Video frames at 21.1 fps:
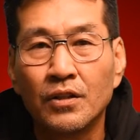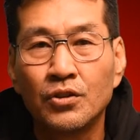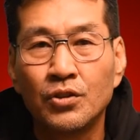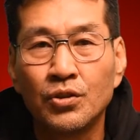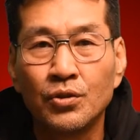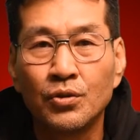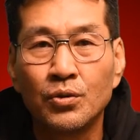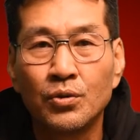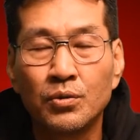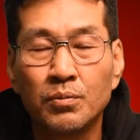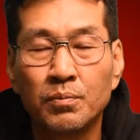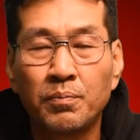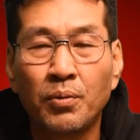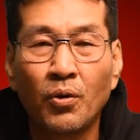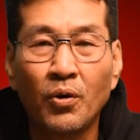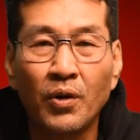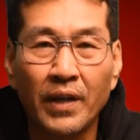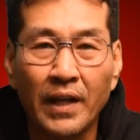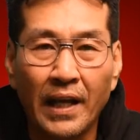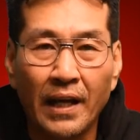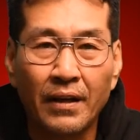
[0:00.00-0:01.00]
to
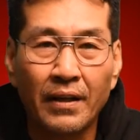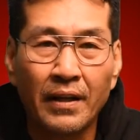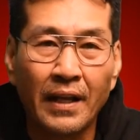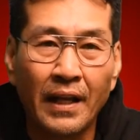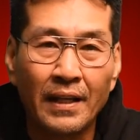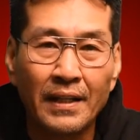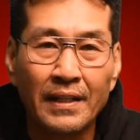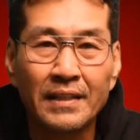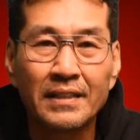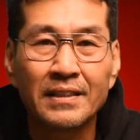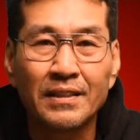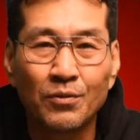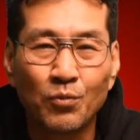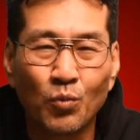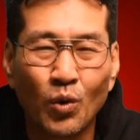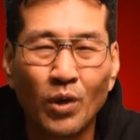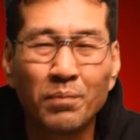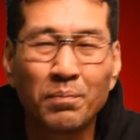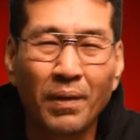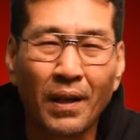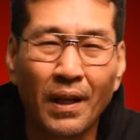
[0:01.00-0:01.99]
point out, at least in
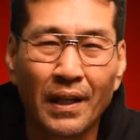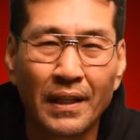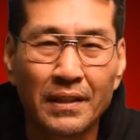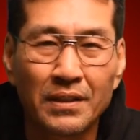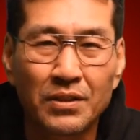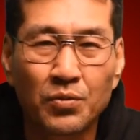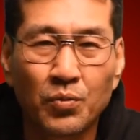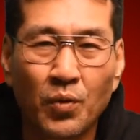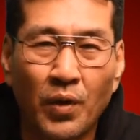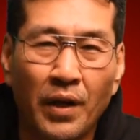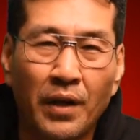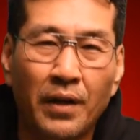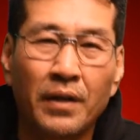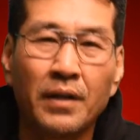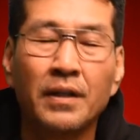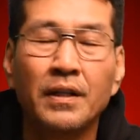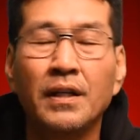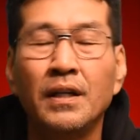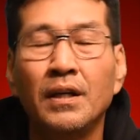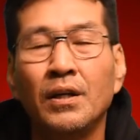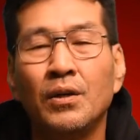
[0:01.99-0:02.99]
one place,
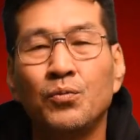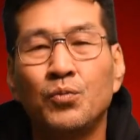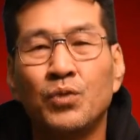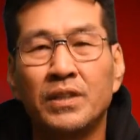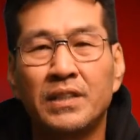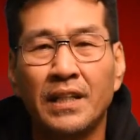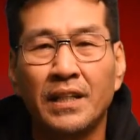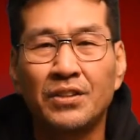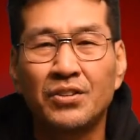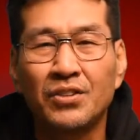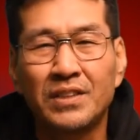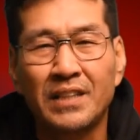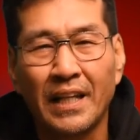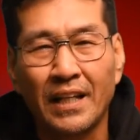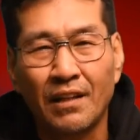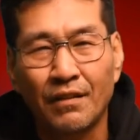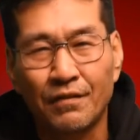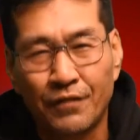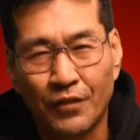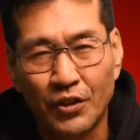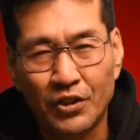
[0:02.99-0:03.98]
where we tend to
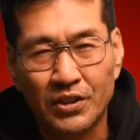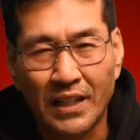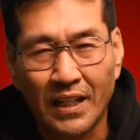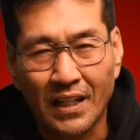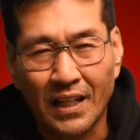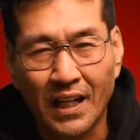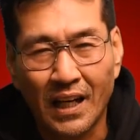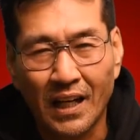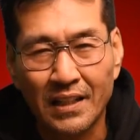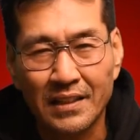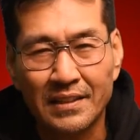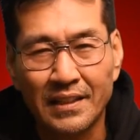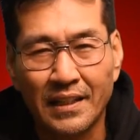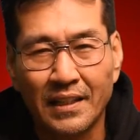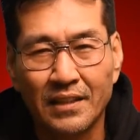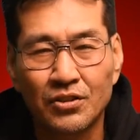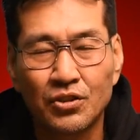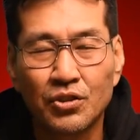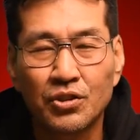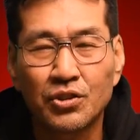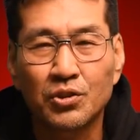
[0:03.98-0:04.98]
take a verse out of
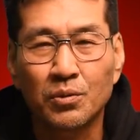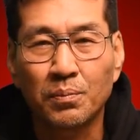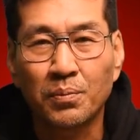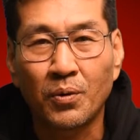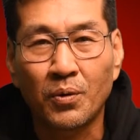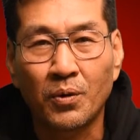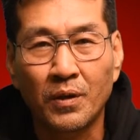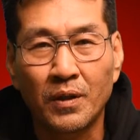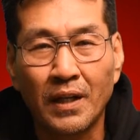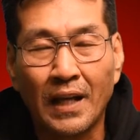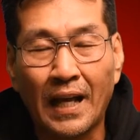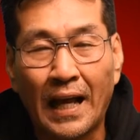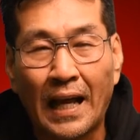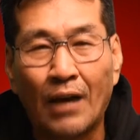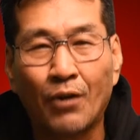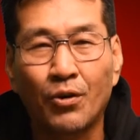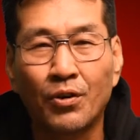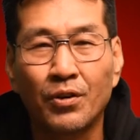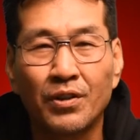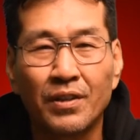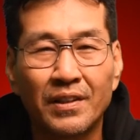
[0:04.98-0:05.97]
context to support
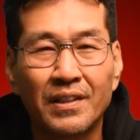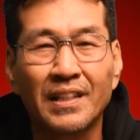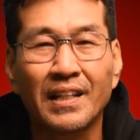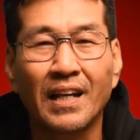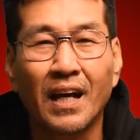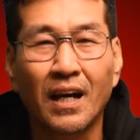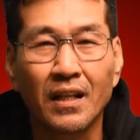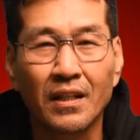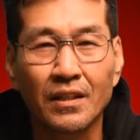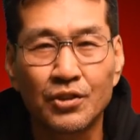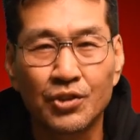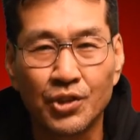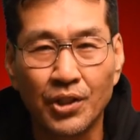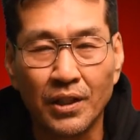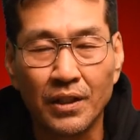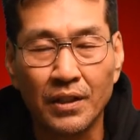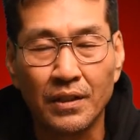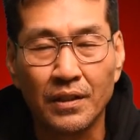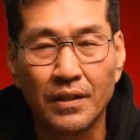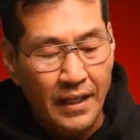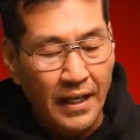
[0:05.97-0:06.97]
our
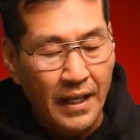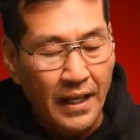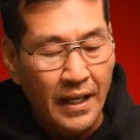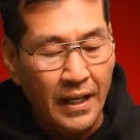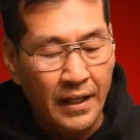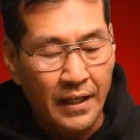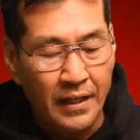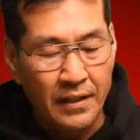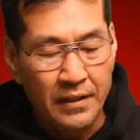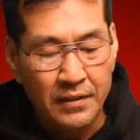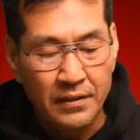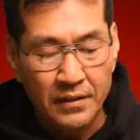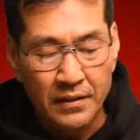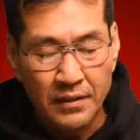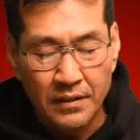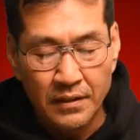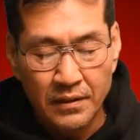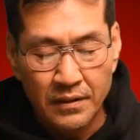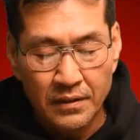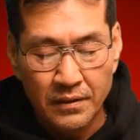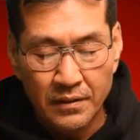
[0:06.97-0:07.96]
theology. And
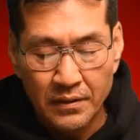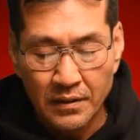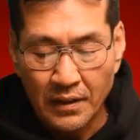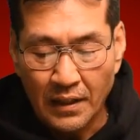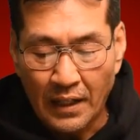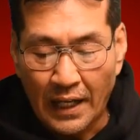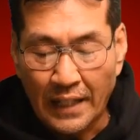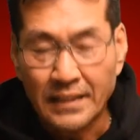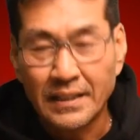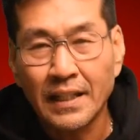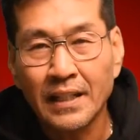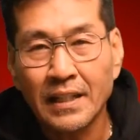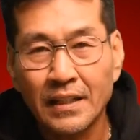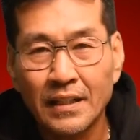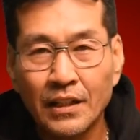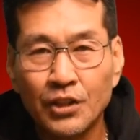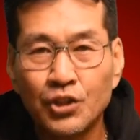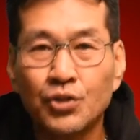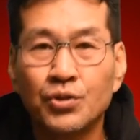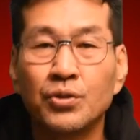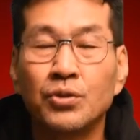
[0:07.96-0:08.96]
I take
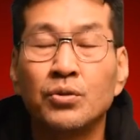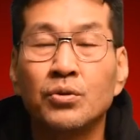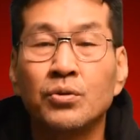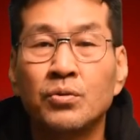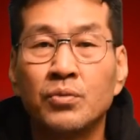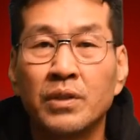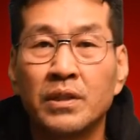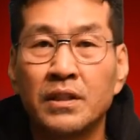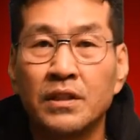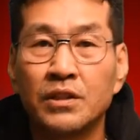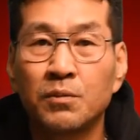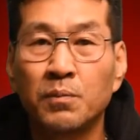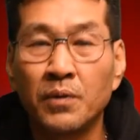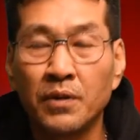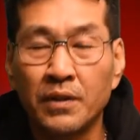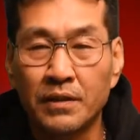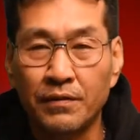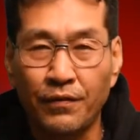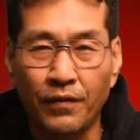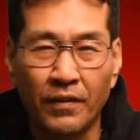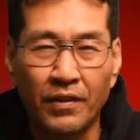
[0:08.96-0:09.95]
an issue with this
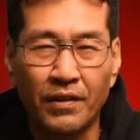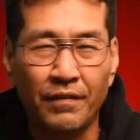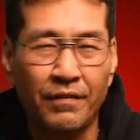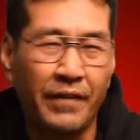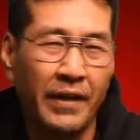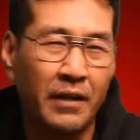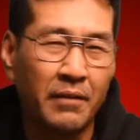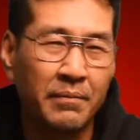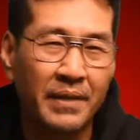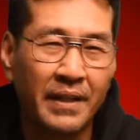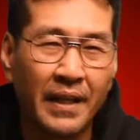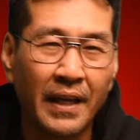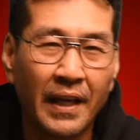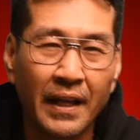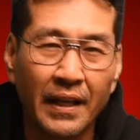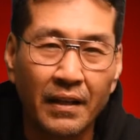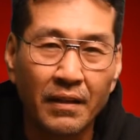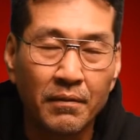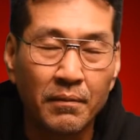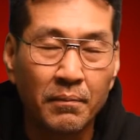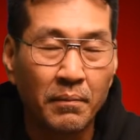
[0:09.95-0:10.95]
book from the very
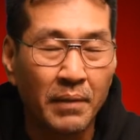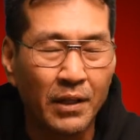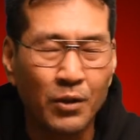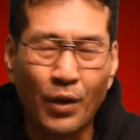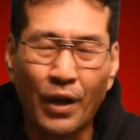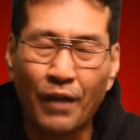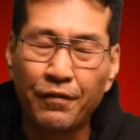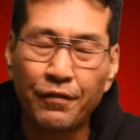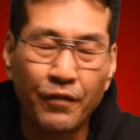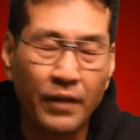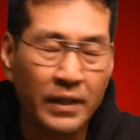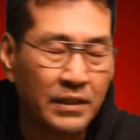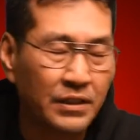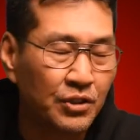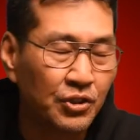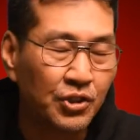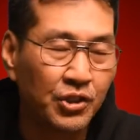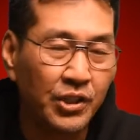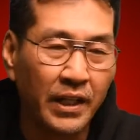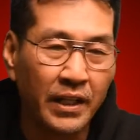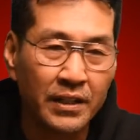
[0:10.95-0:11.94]
beginning. By the way,
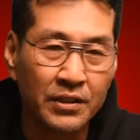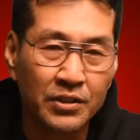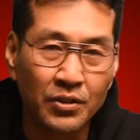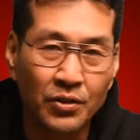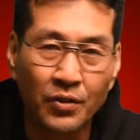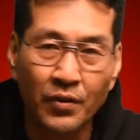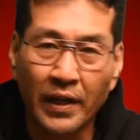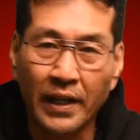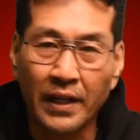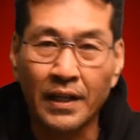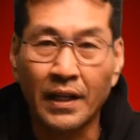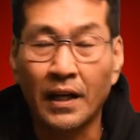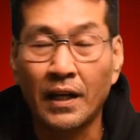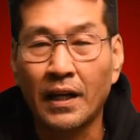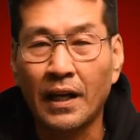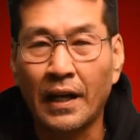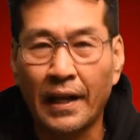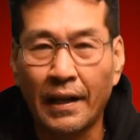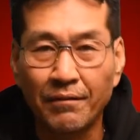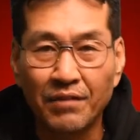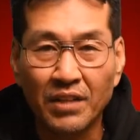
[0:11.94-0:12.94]
Francis Chan is a great
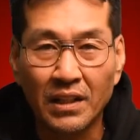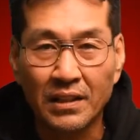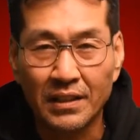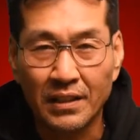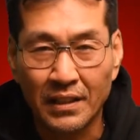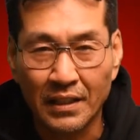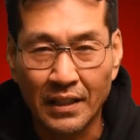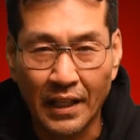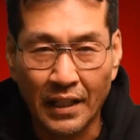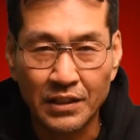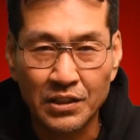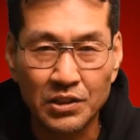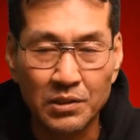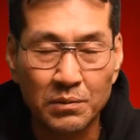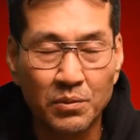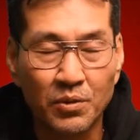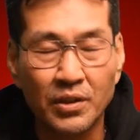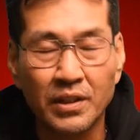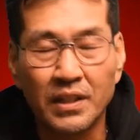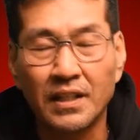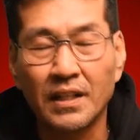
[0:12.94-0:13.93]
guy. I have nothing against
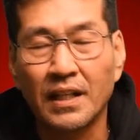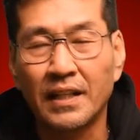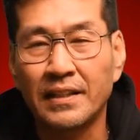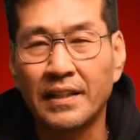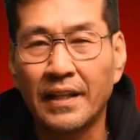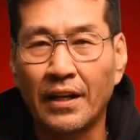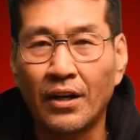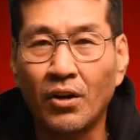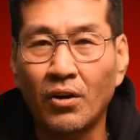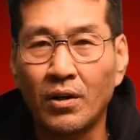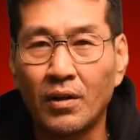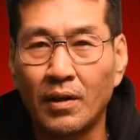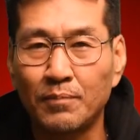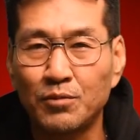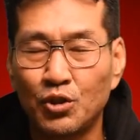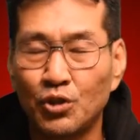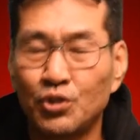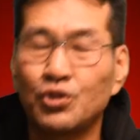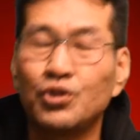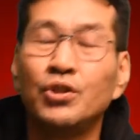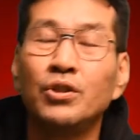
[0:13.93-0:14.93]
him or anything like that at all.
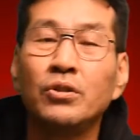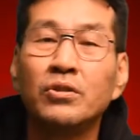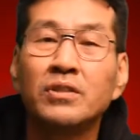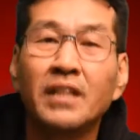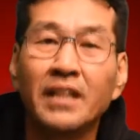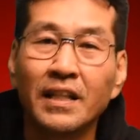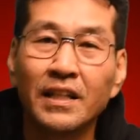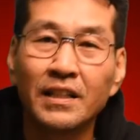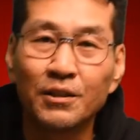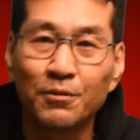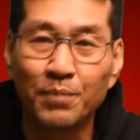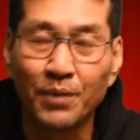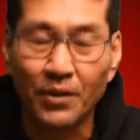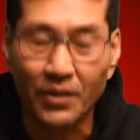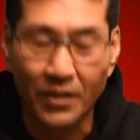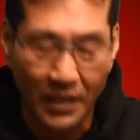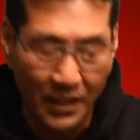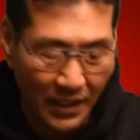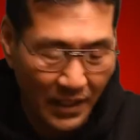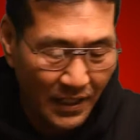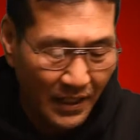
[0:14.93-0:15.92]
I'm just using his
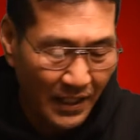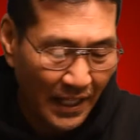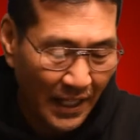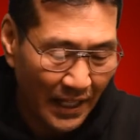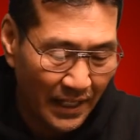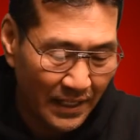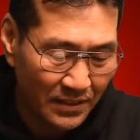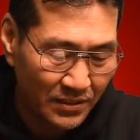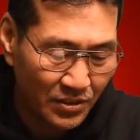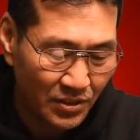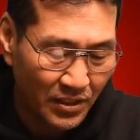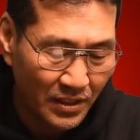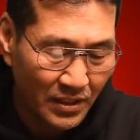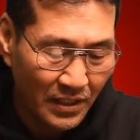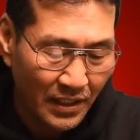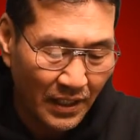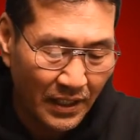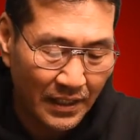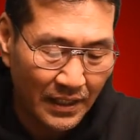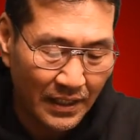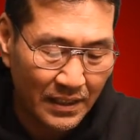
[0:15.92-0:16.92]
book as
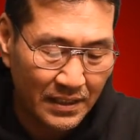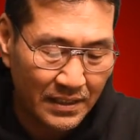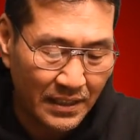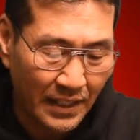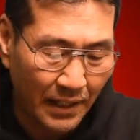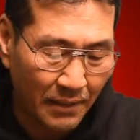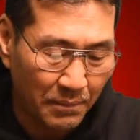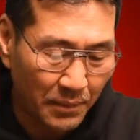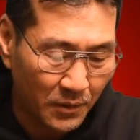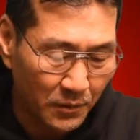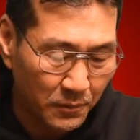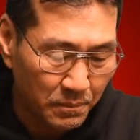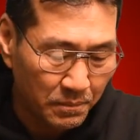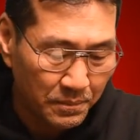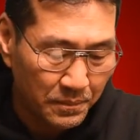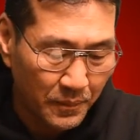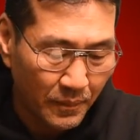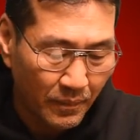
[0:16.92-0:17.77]
an example.